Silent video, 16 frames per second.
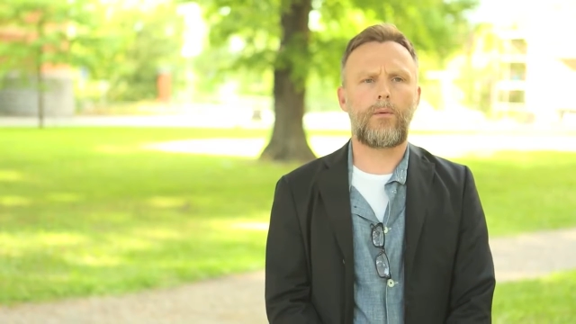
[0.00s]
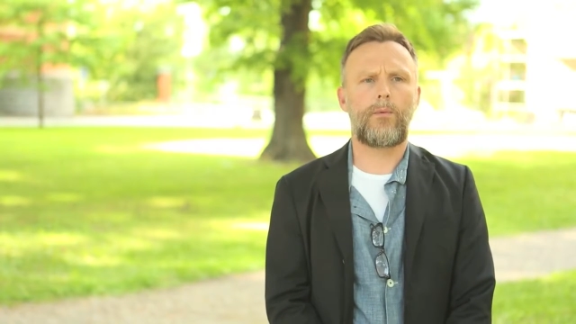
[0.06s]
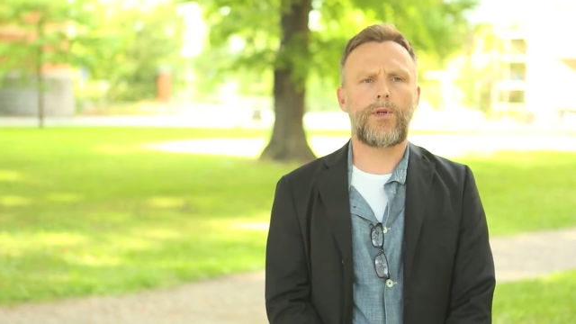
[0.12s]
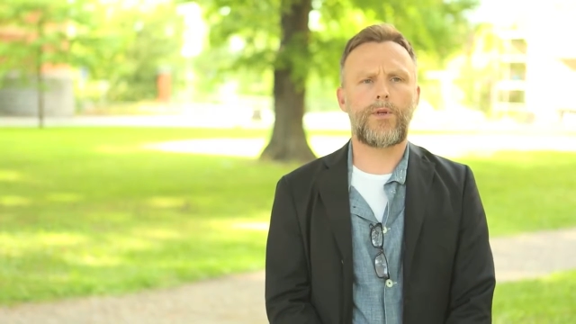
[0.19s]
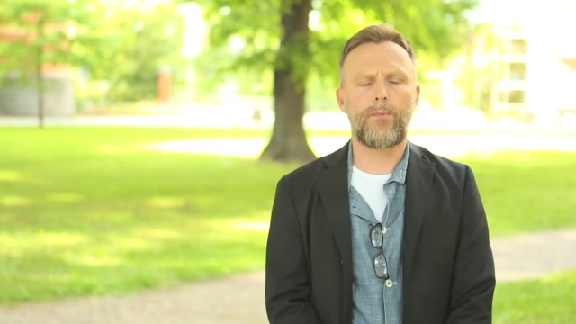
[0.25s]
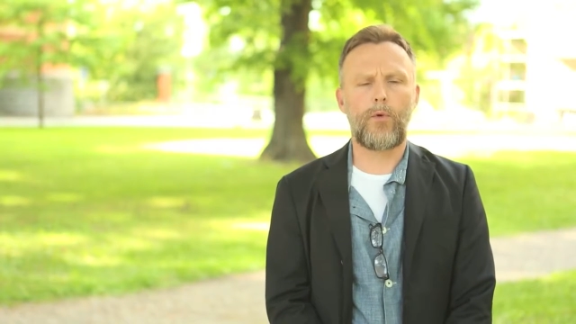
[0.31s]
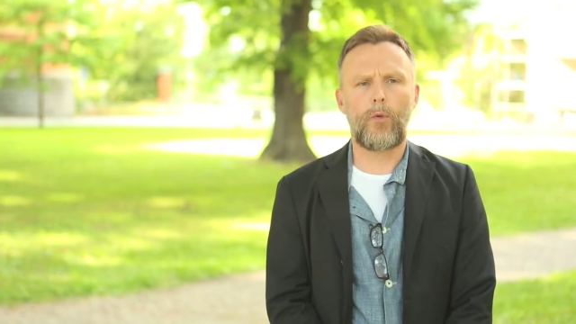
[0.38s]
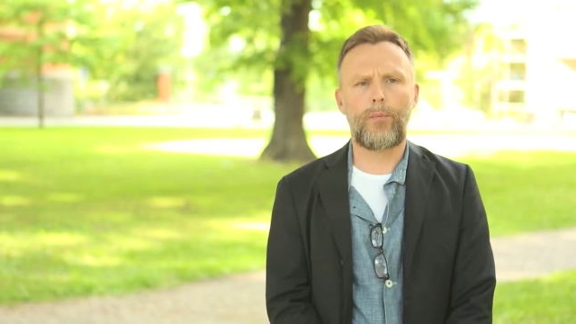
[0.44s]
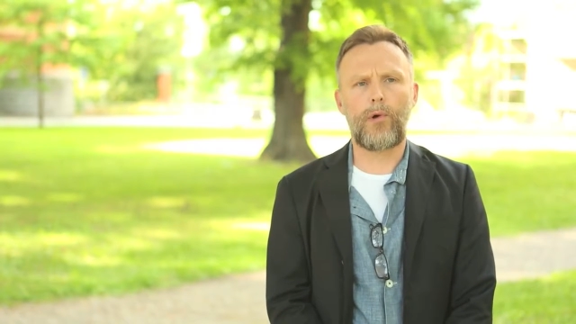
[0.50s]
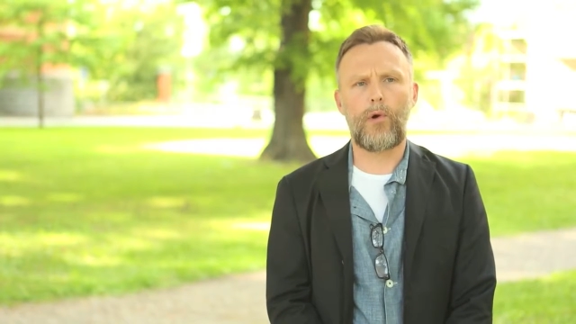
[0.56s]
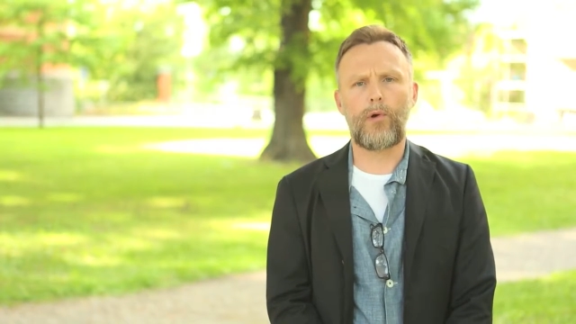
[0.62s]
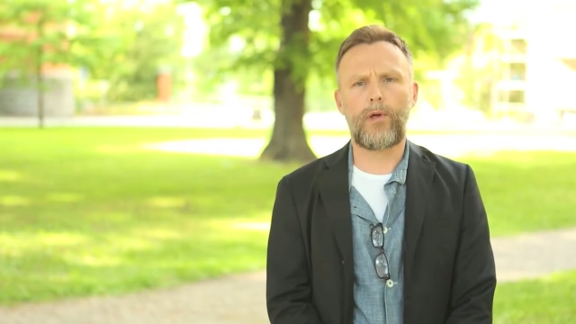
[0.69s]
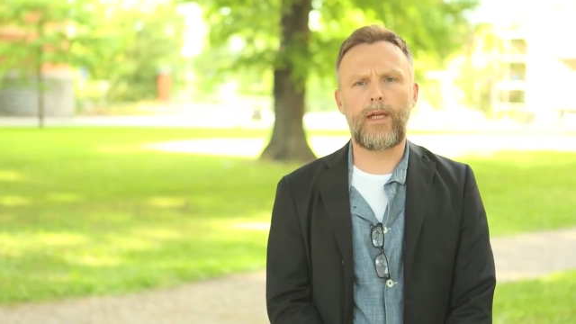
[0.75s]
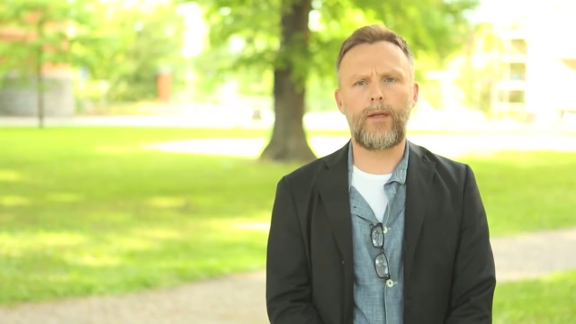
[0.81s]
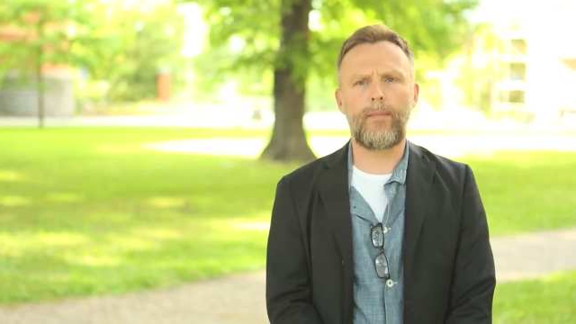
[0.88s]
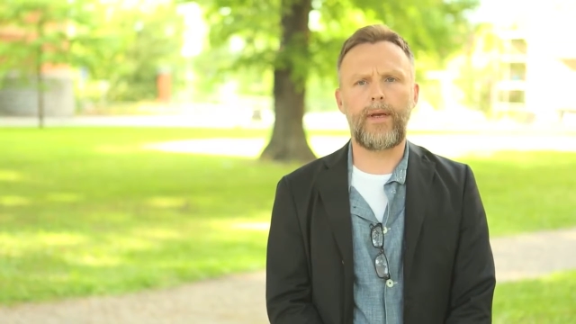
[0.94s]
which more
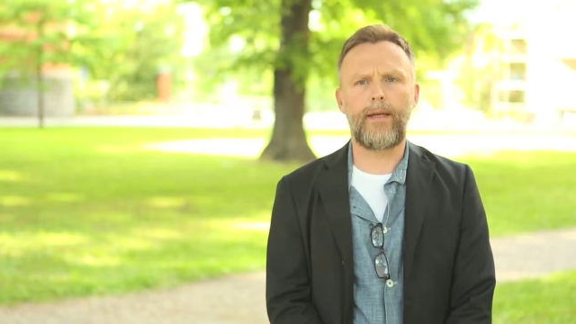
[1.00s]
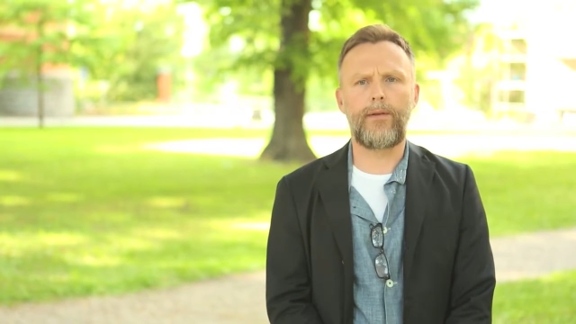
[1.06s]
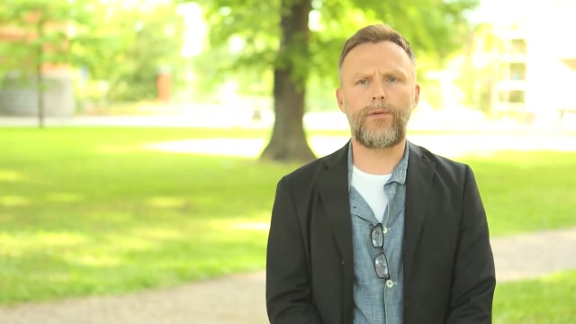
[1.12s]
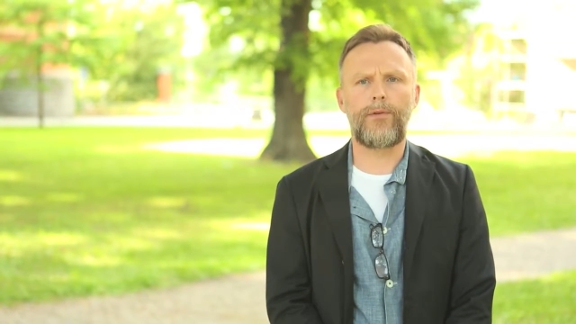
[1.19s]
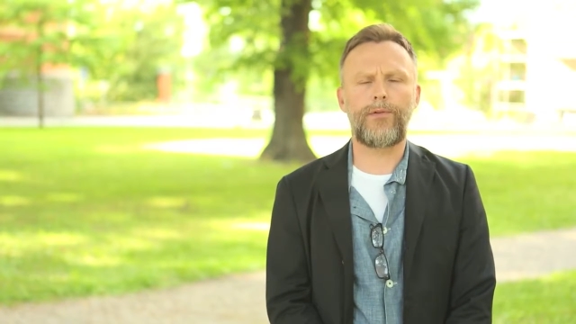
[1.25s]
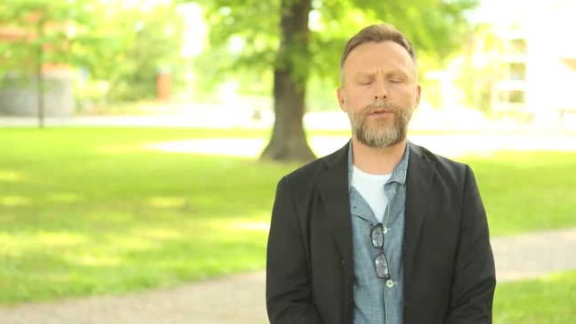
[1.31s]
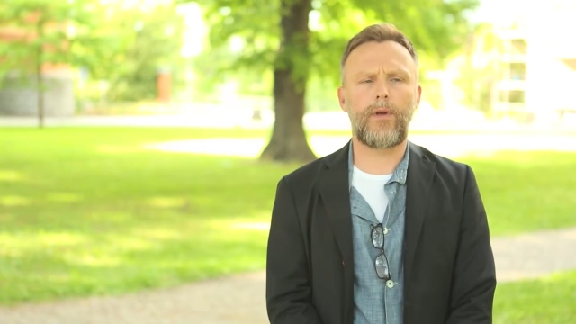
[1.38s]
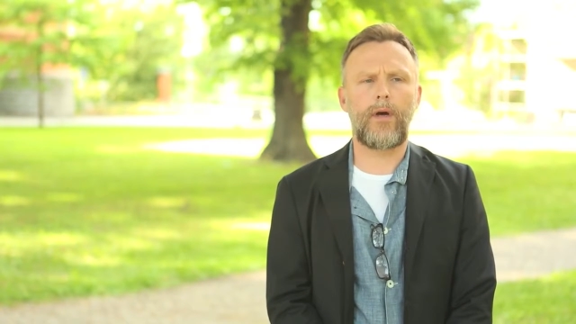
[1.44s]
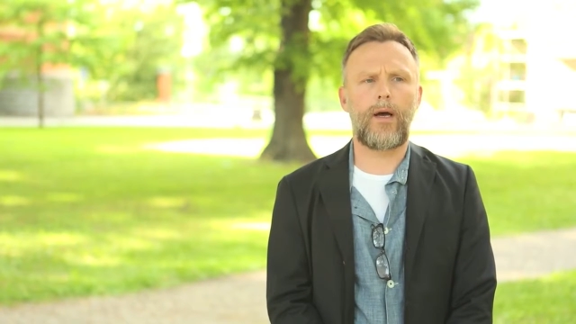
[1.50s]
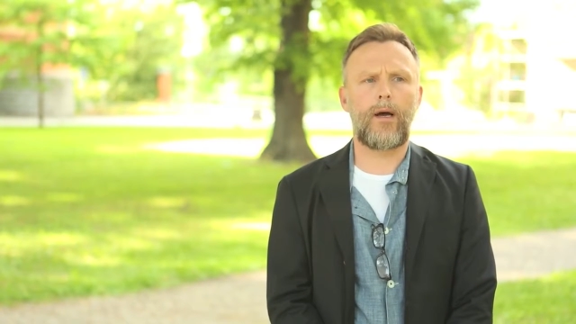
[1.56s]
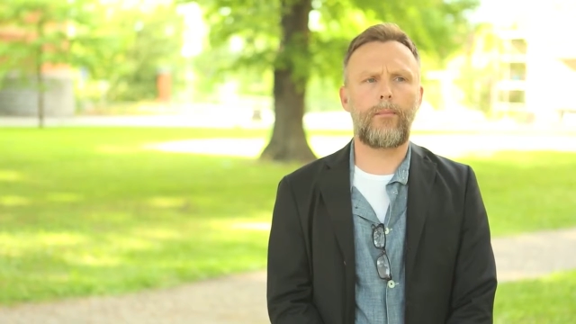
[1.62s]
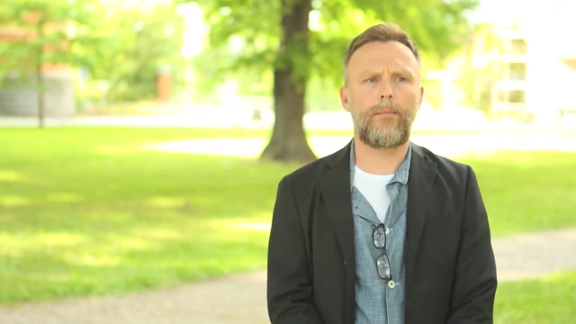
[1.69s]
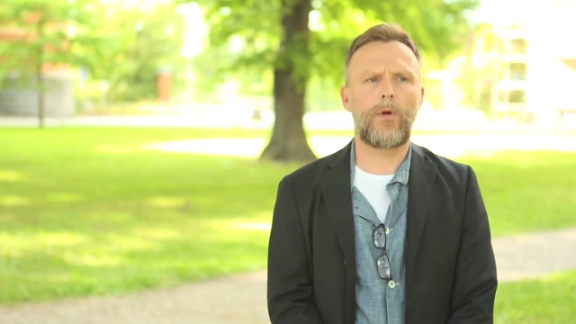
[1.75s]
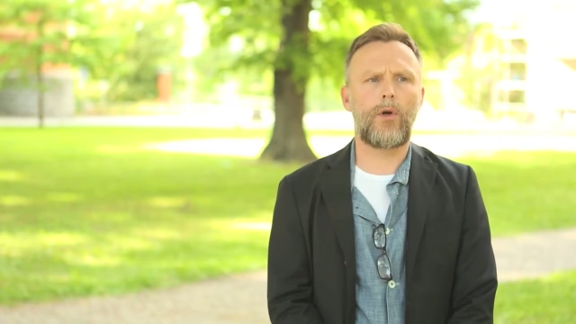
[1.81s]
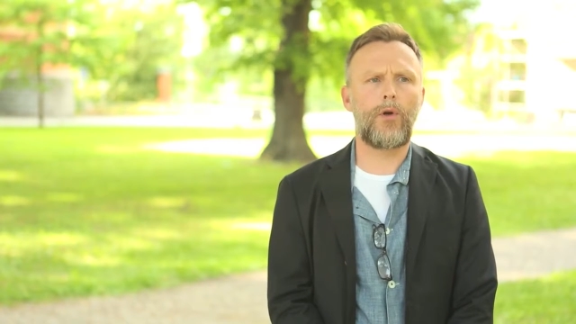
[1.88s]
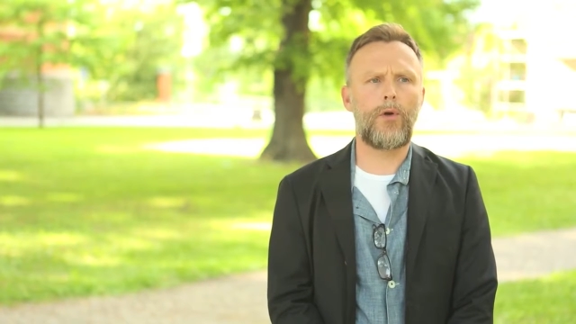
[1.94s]
broadly means
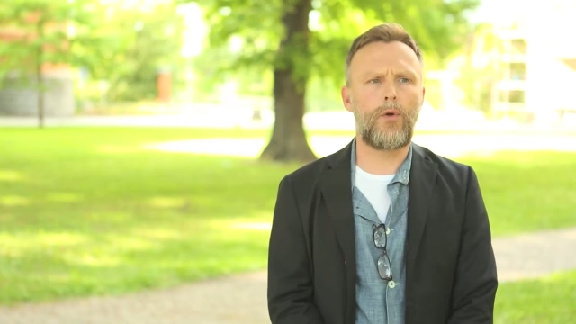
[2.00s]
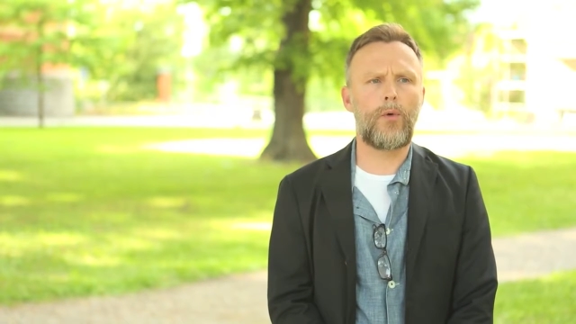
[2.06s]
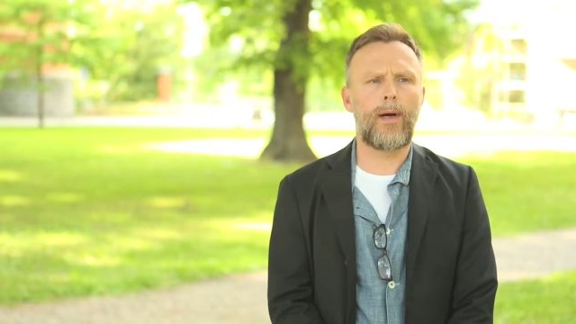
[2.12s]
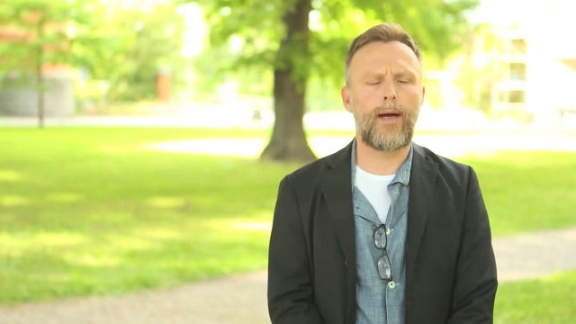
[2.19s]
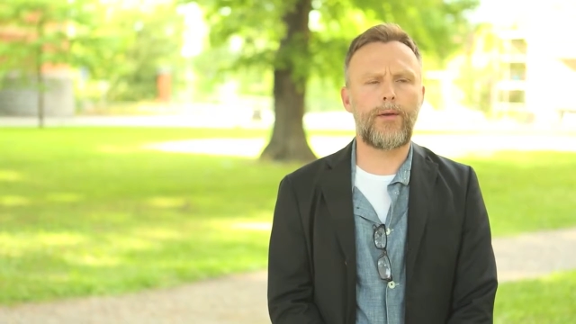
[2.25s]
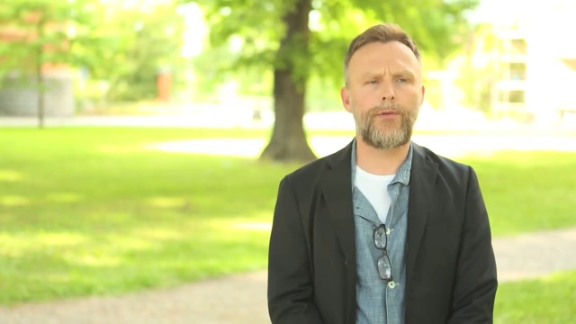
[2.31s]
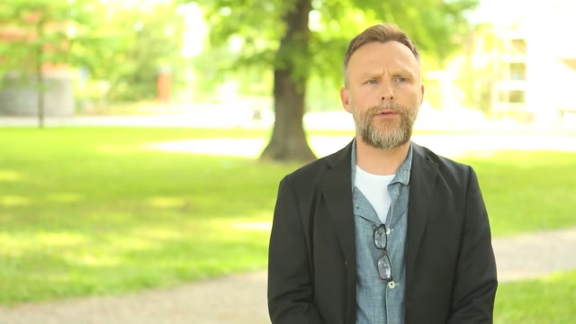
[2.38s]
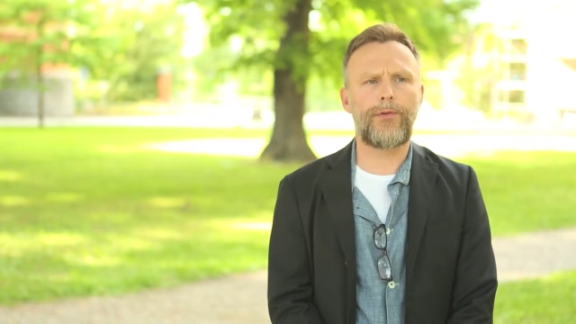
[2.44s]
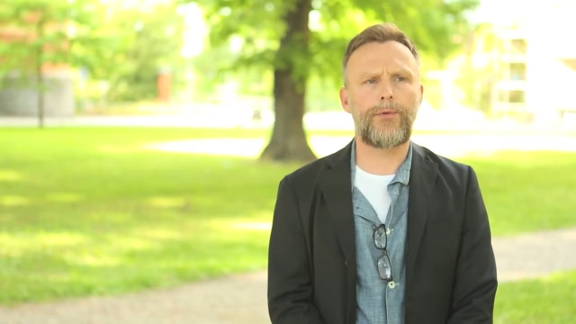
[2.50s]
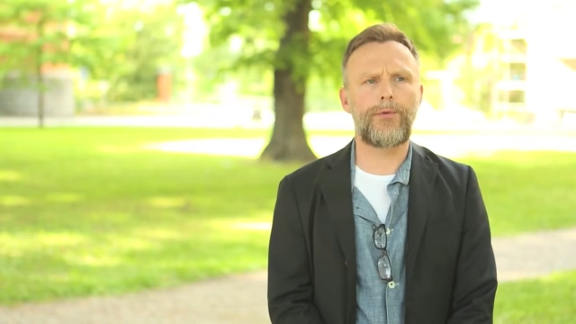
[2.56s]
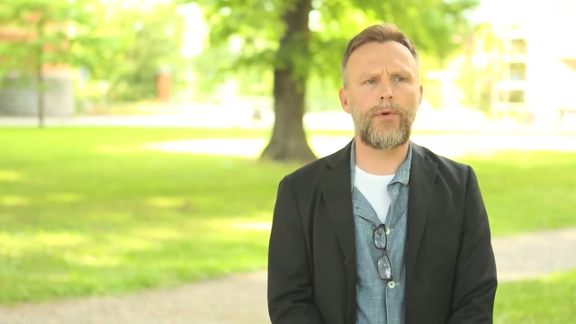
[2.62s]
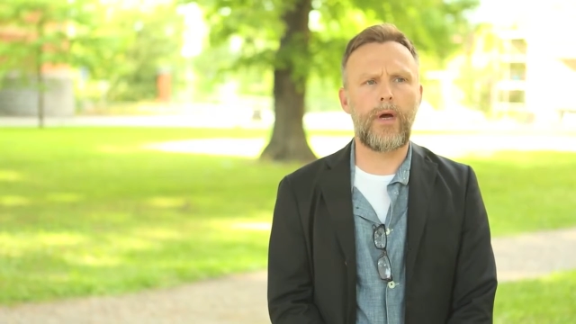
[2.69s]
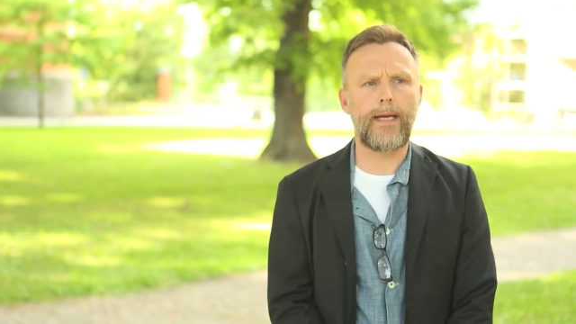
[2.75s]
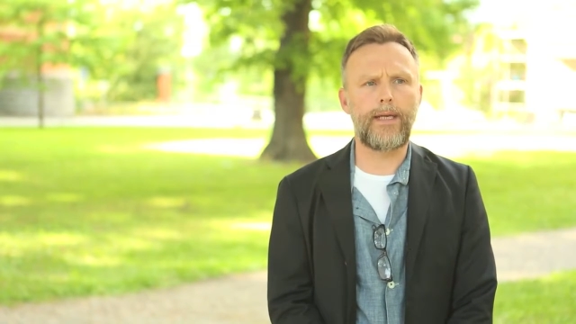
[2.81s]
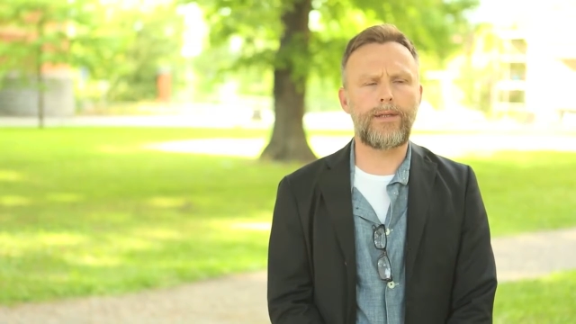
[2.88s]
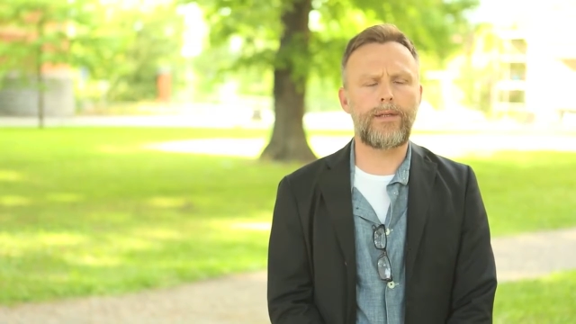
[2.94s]
who has the
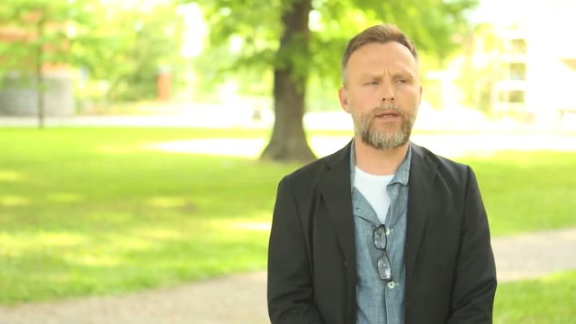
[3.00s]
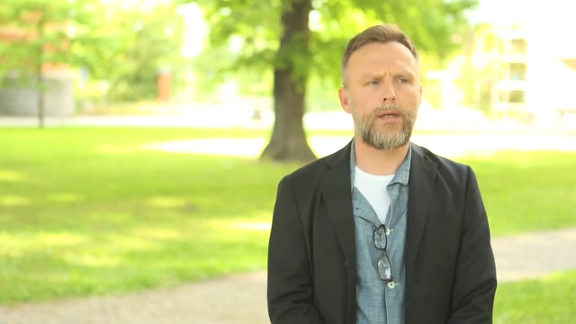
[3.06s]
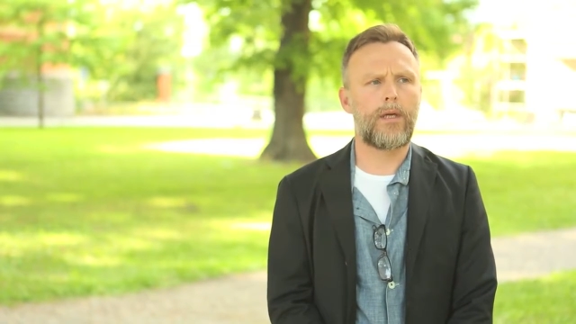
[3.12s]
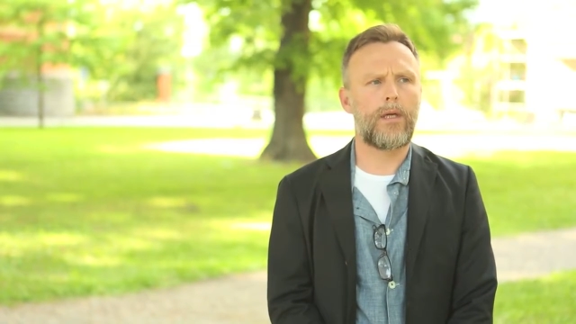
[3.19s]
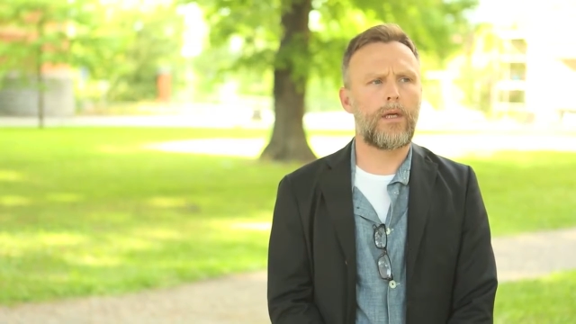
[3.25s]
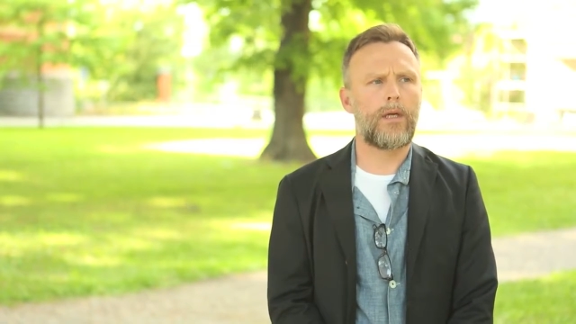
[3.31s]
right